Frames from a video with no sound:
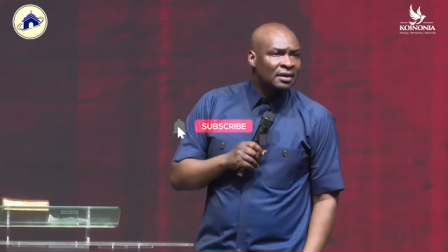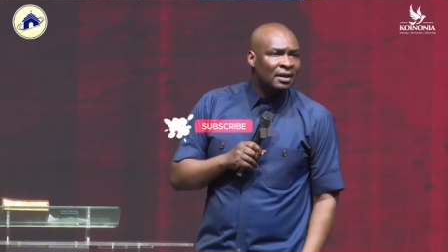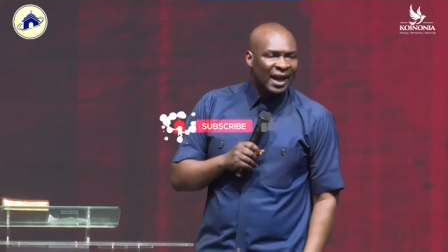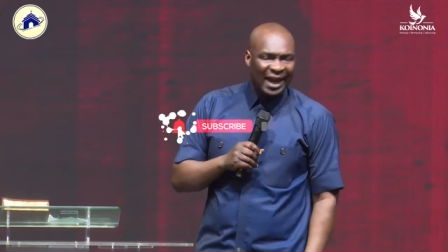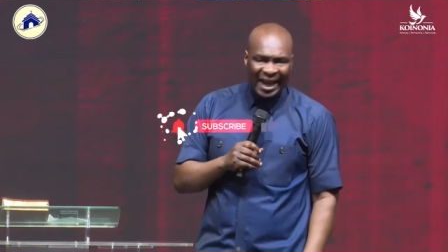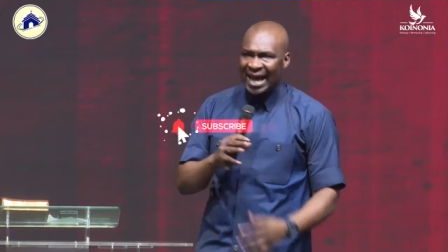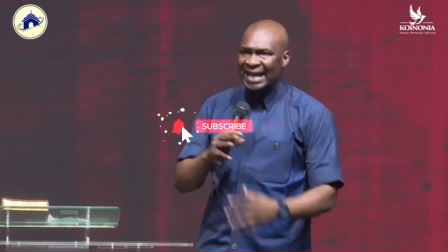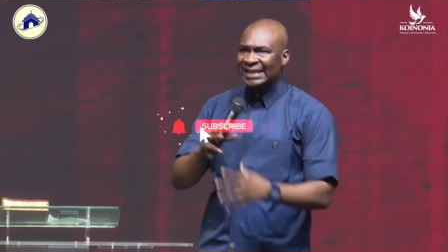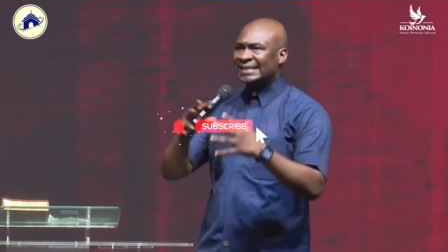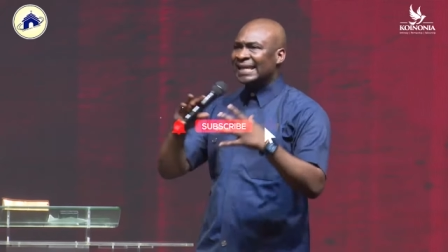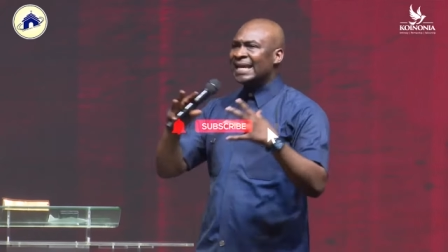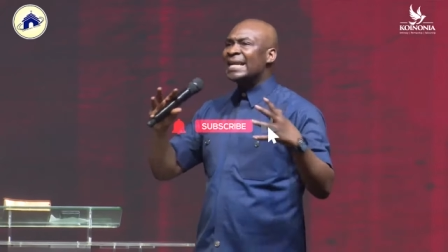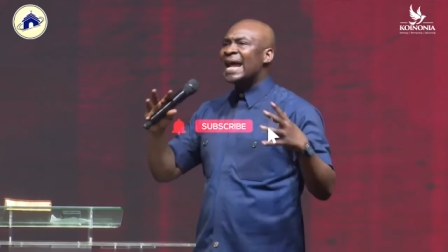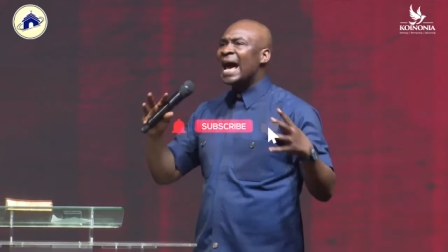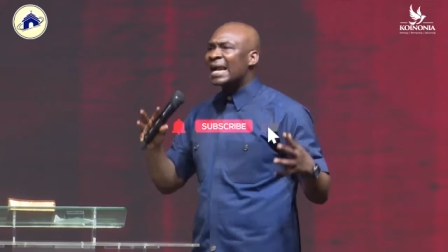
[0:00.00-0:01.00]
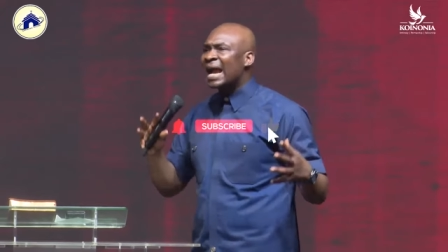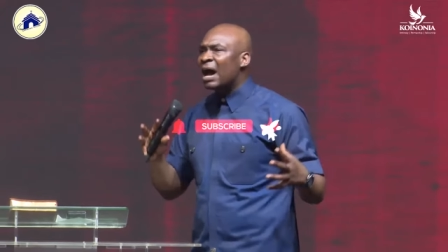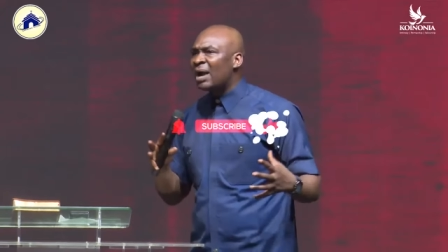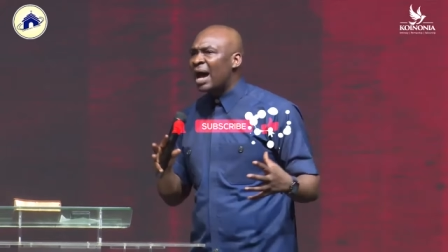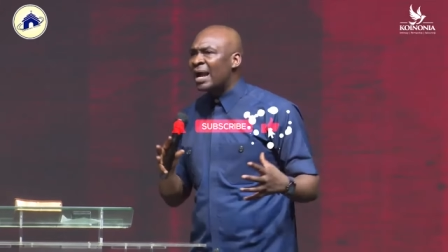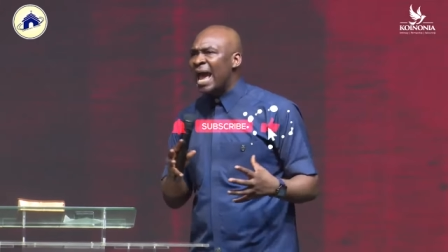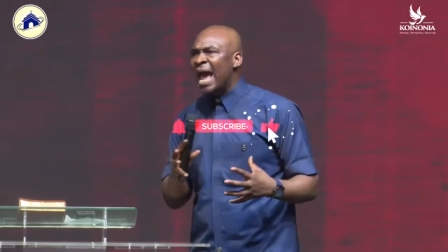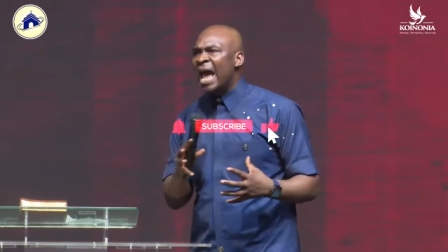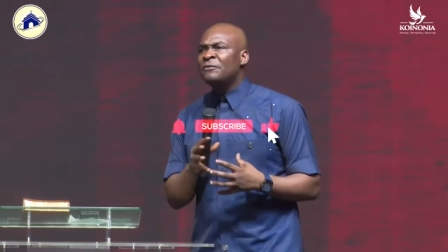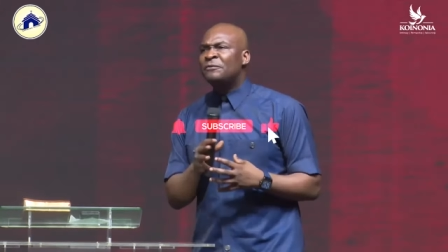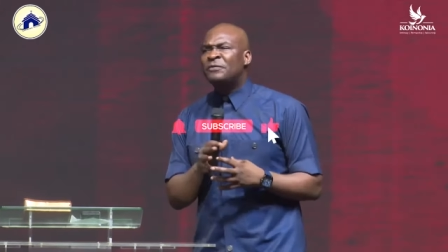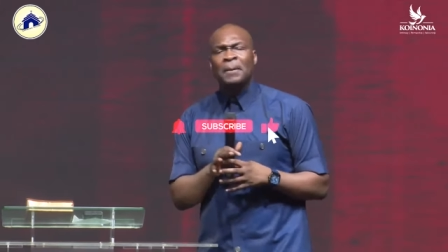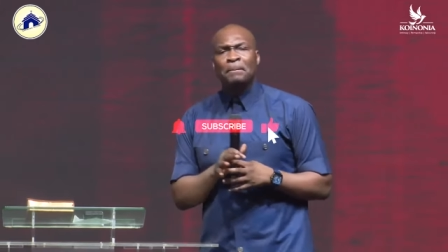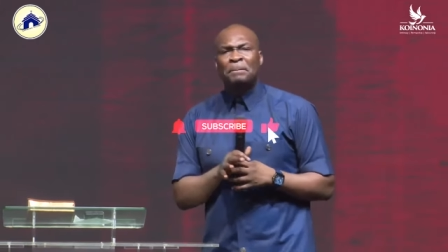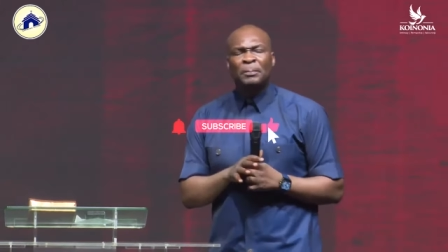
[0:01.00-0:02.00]
Lazing around and
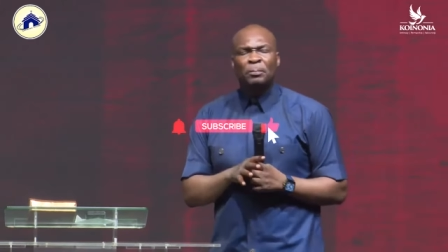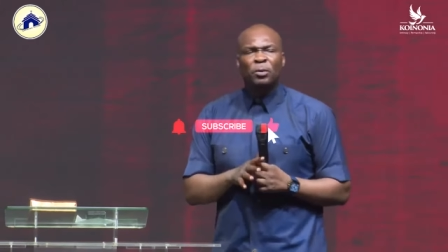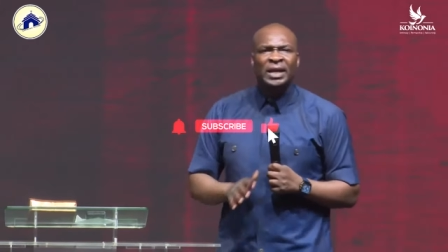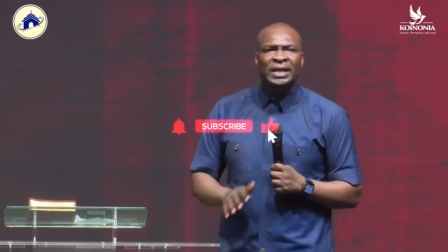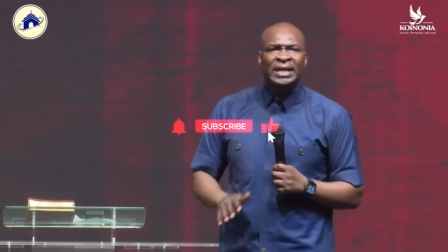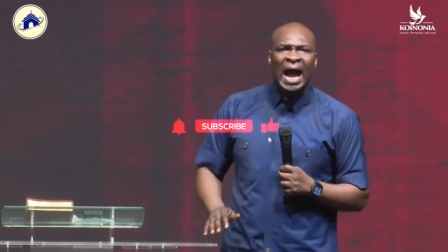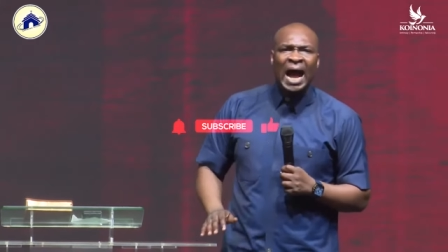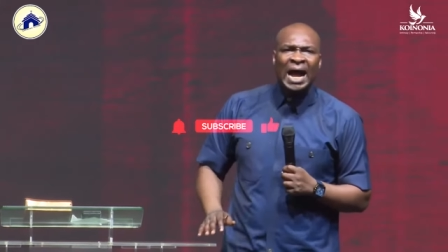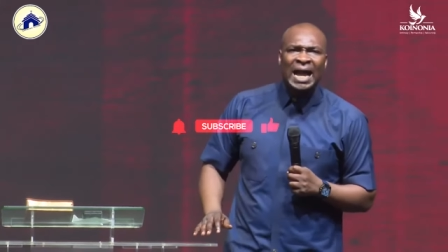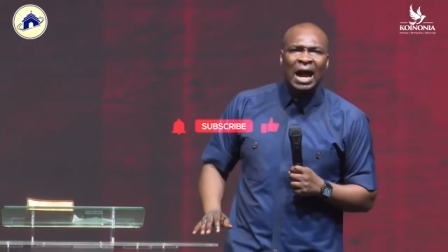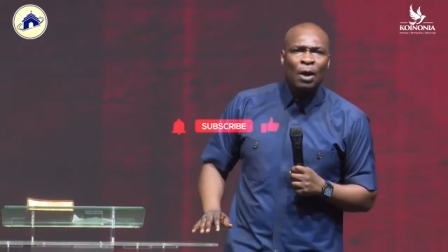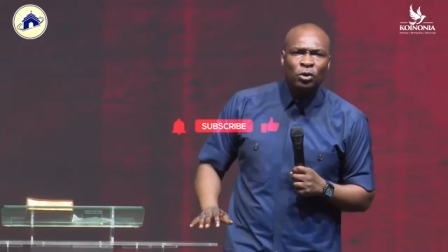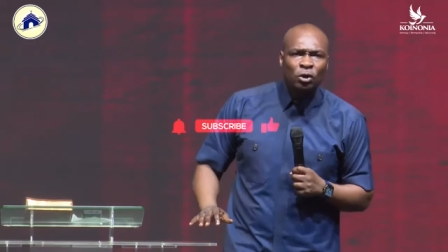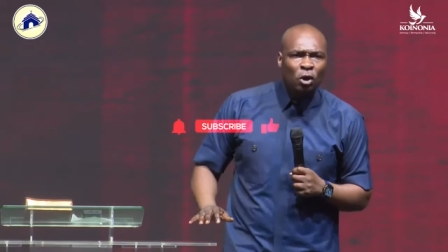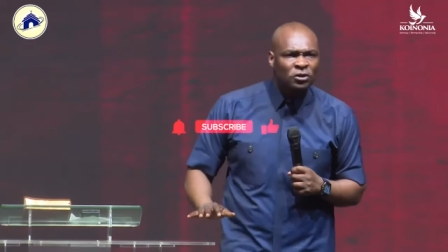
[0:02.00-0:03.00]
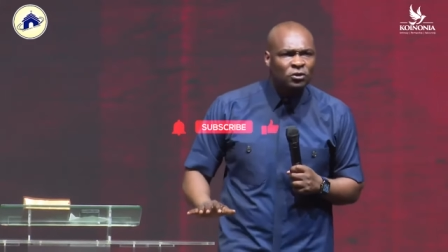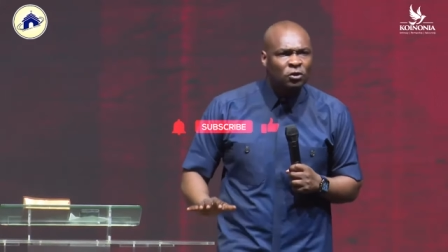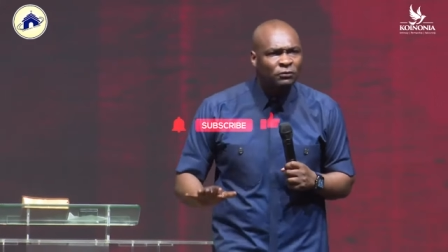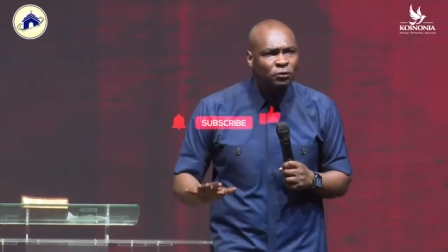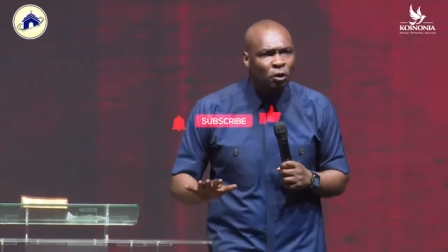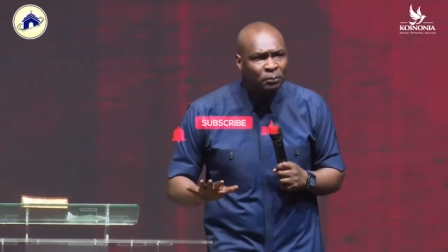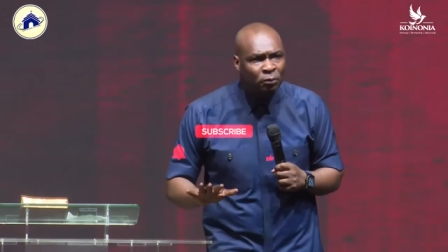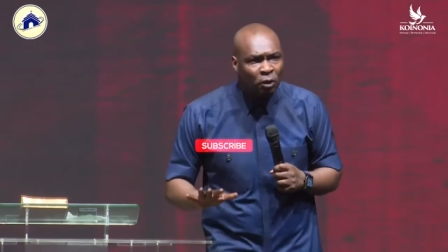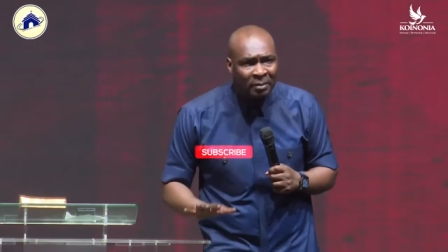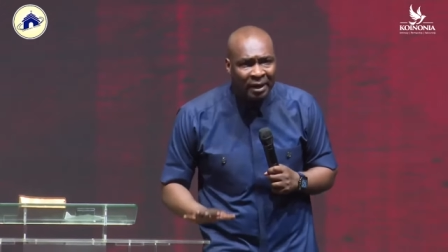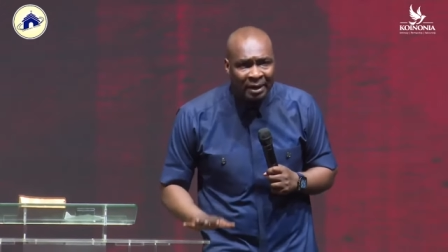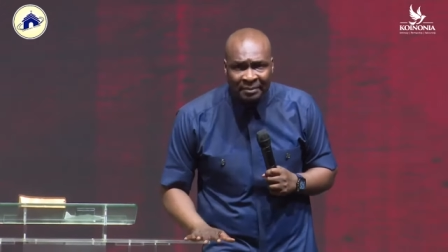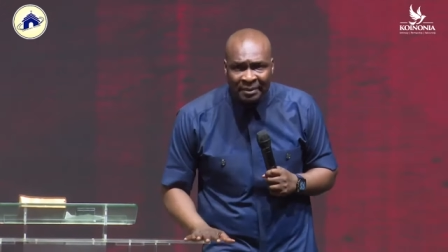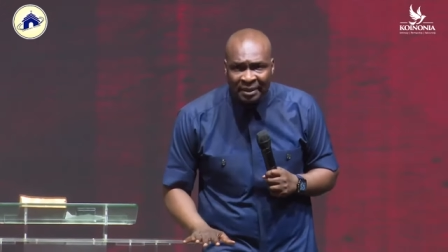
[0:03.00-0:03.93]
envying people in anger will not solve your problem.